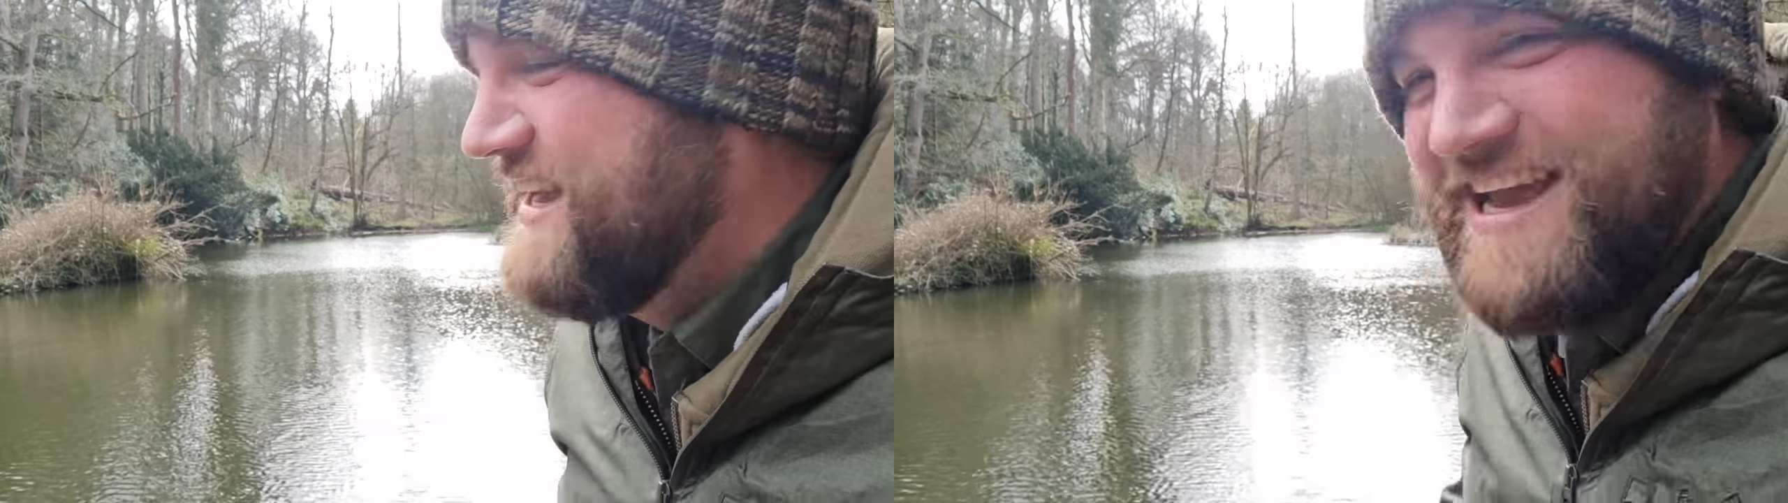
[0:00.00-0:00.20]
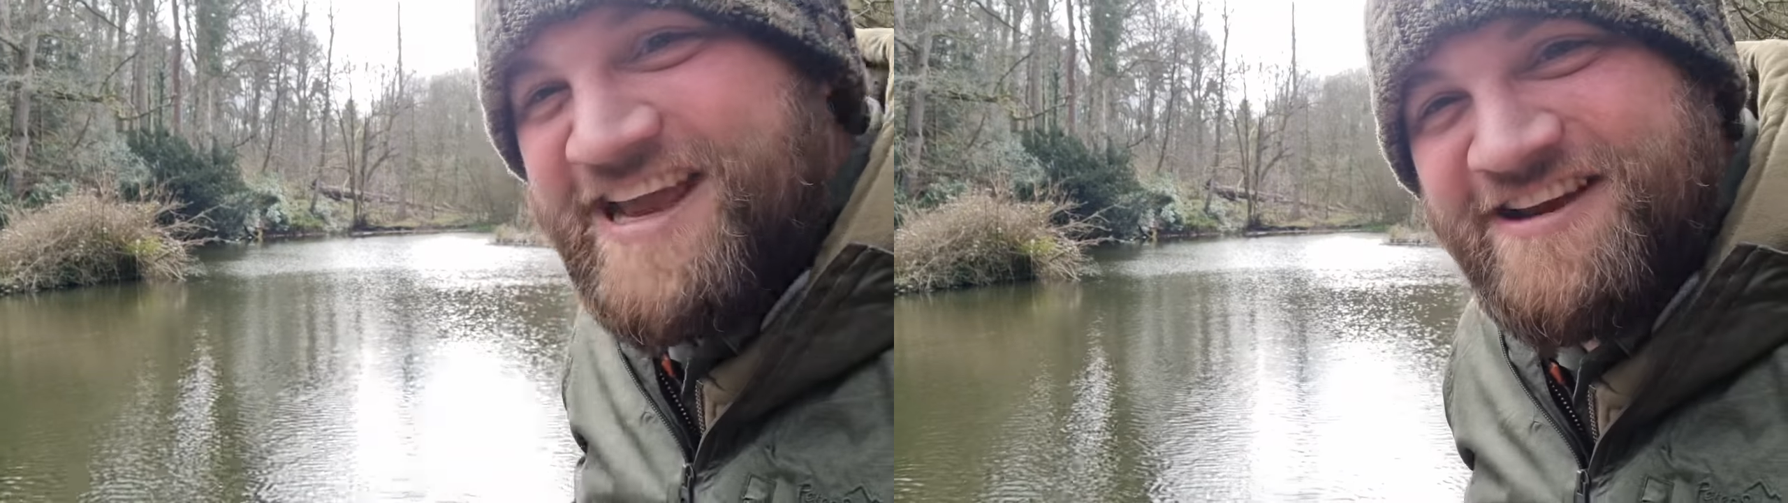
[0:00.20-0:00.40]

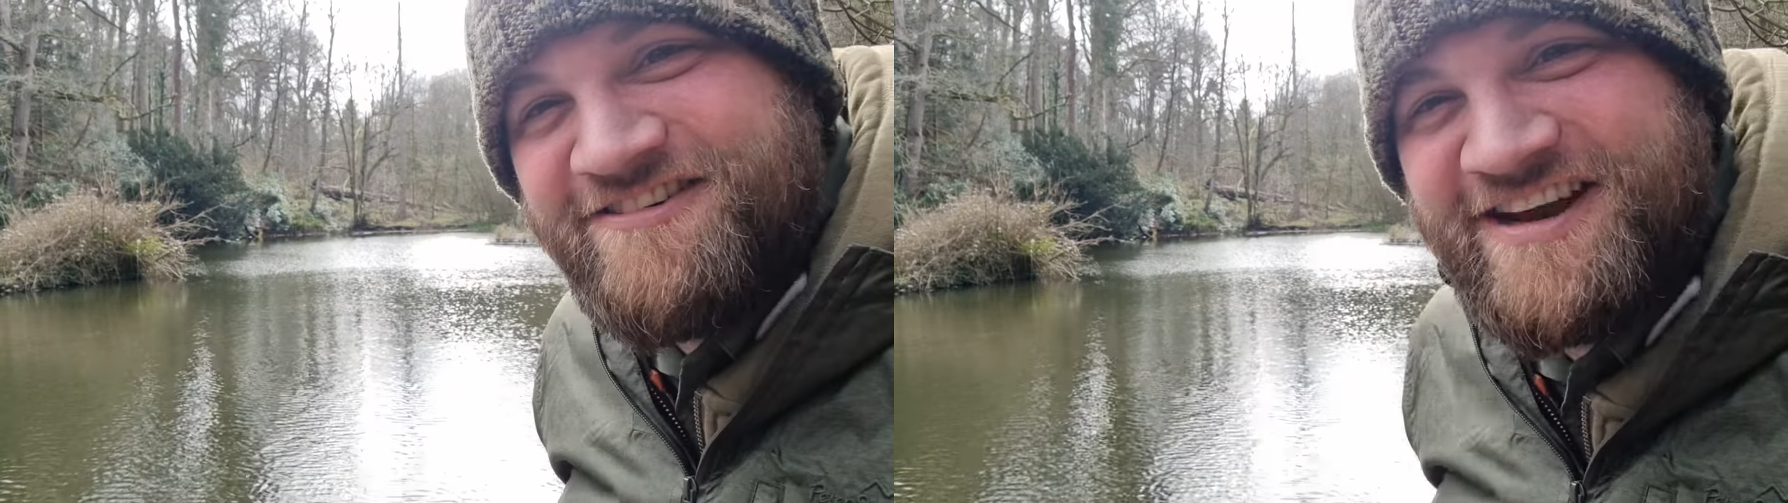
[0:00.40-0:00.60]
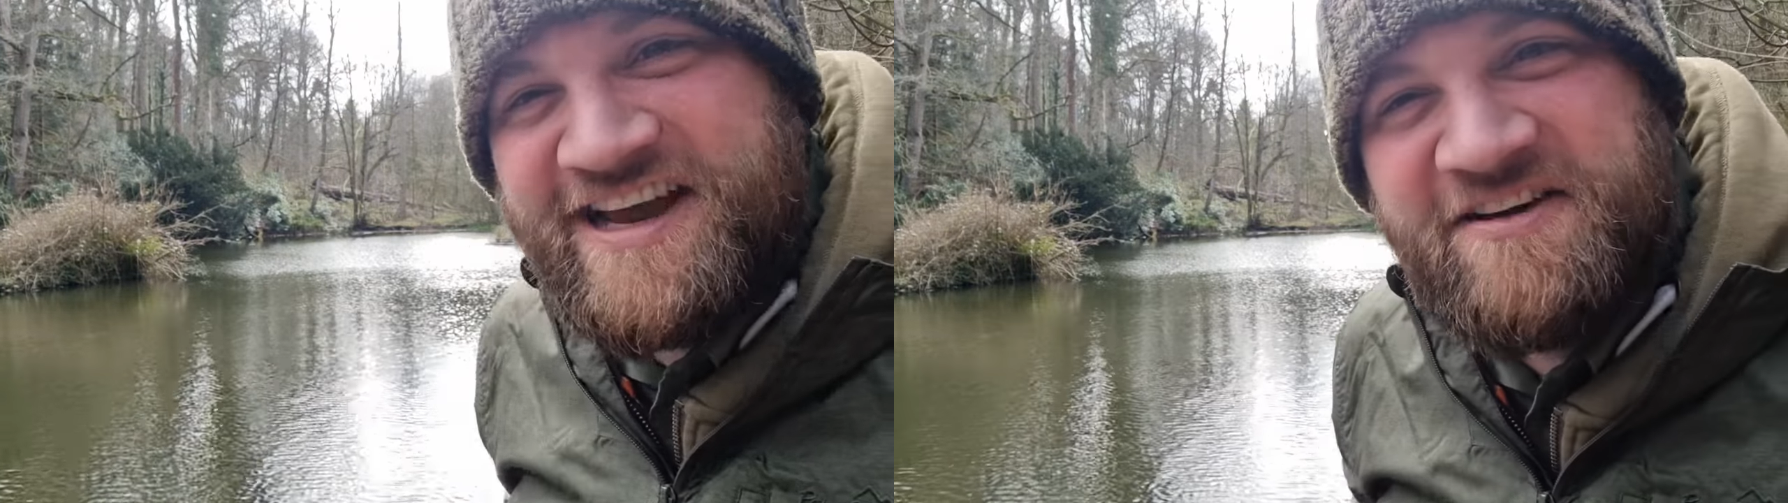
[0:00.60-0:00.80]
Here
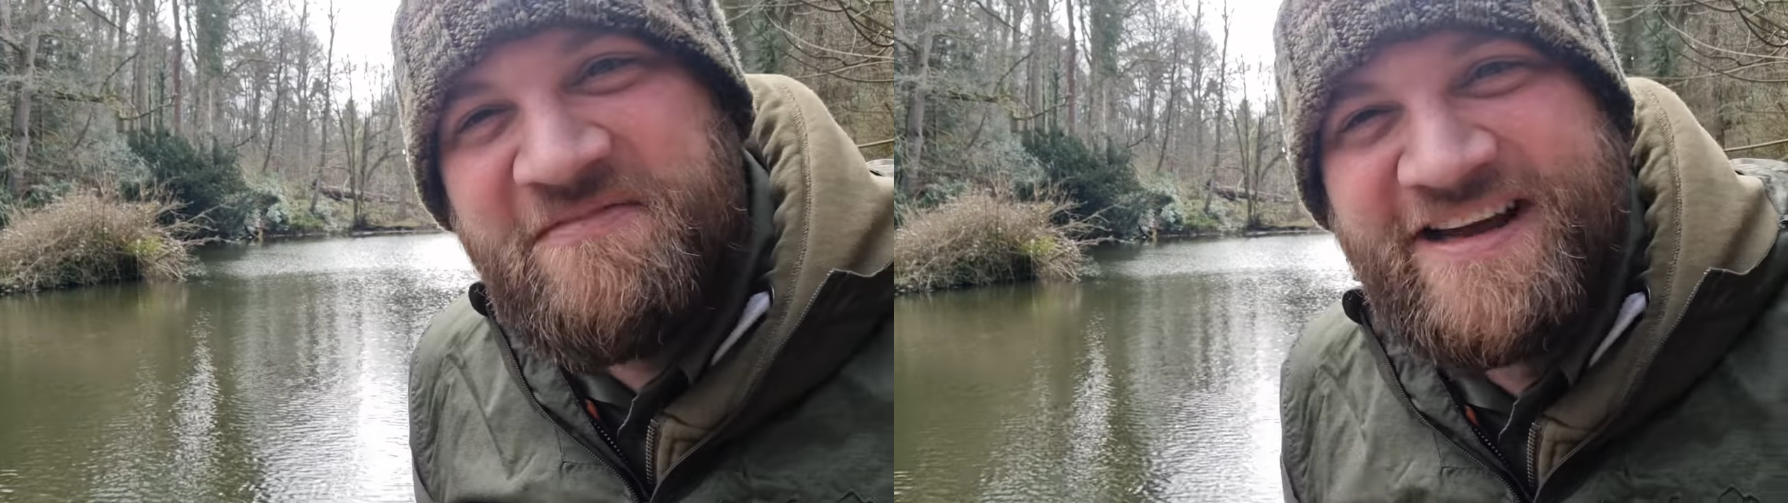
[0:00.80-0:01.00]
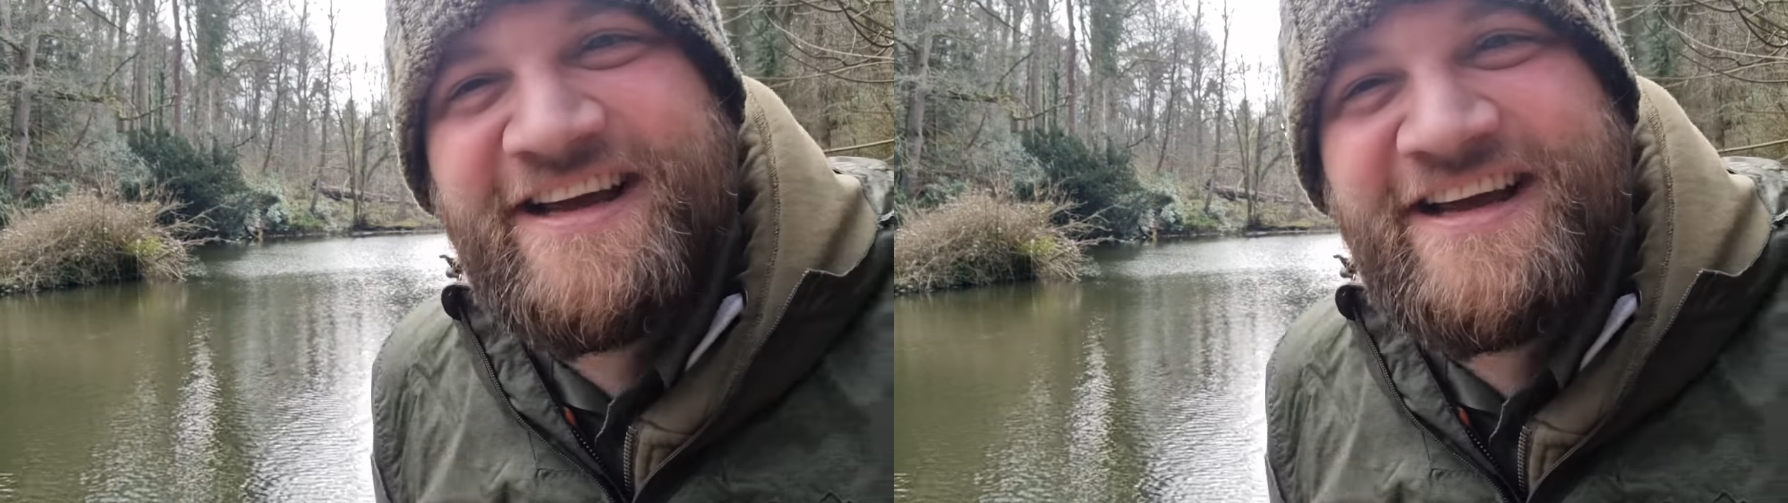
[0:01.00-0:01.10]
I am.